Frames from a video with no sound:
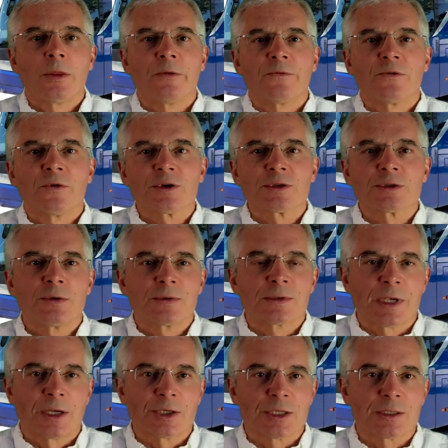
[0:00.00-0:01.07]
The first two
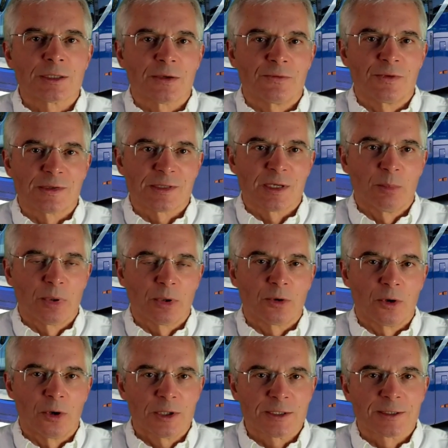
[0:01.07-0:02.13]
sessions of the Simple
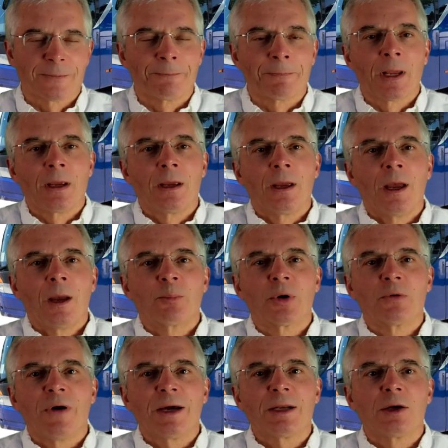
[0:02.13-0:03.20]
course
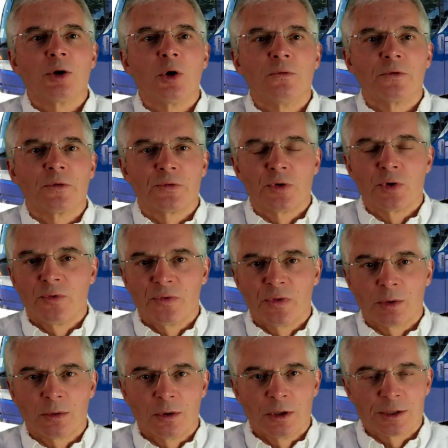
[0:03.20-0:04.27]
provide an overview of
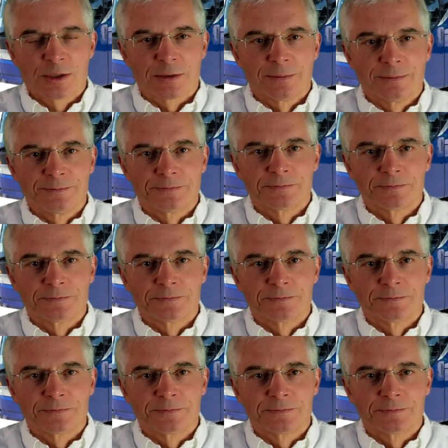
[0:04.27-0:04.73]
the course.